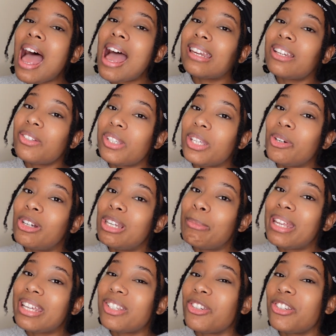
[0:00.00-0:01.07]
and I'll see you all in
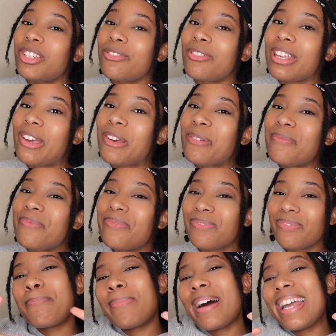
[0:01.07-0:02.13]
my next YouTube video.
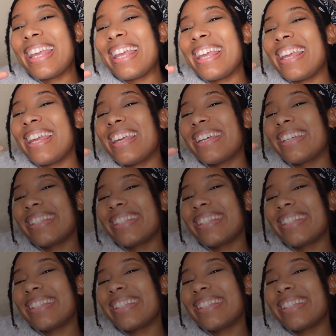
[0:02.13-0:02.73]
Bye!